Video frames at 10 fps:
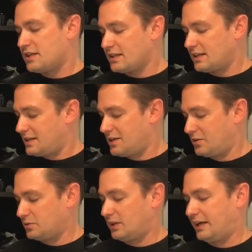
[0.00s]
thing that I
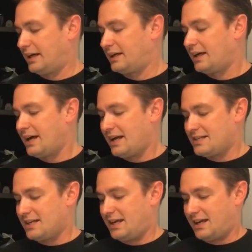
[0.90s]
don't like
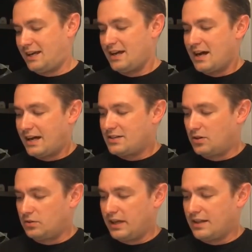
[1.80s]
is, again, I
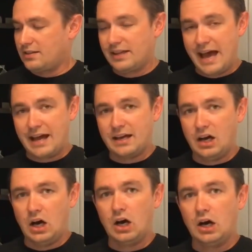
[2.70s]
don't like the lack
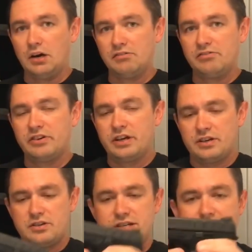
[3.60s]
of
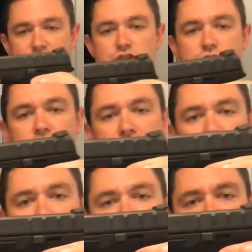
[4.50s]

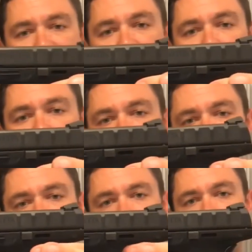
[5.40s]
texturing on this part of the
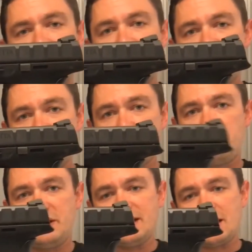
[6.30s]
grip. This should
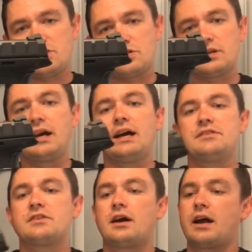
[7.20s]
be textured,
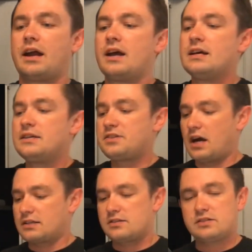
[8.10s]
guys, all right?
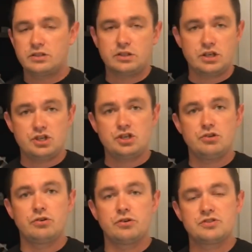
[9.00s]
Talk to serious
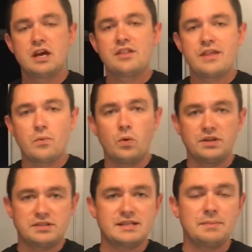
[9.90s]
shooters. They
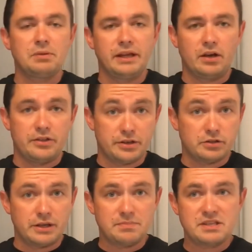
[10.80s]
want stippling on their
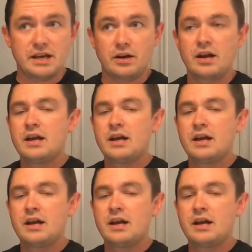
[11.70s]
grips there.